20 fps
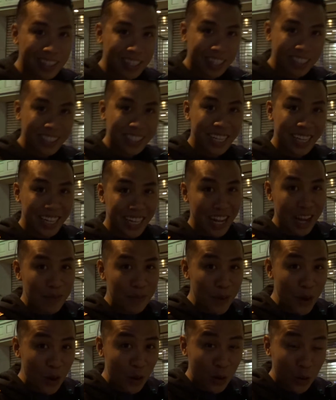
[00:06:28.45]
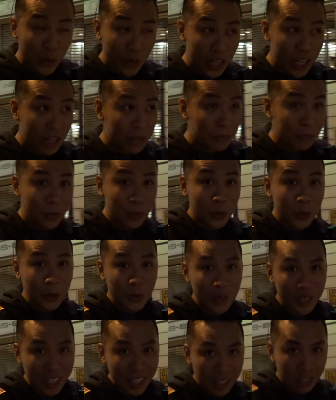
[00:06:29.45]
Got takeout bowl Korean food.
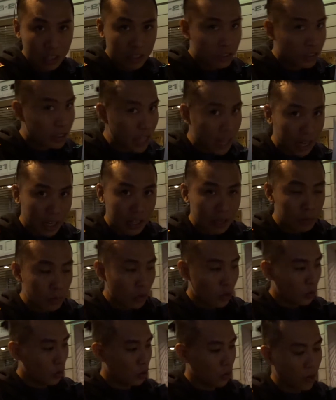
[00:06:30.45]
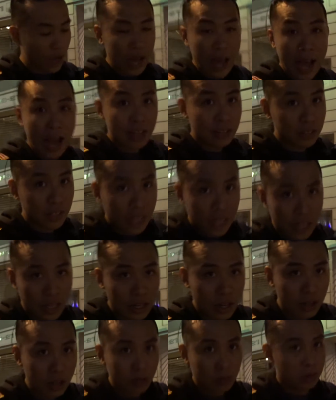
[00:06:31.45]
Second bowl. I had to get
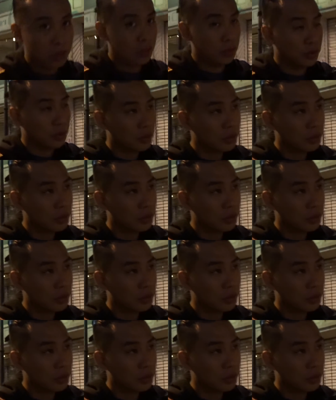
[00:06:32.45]
another one.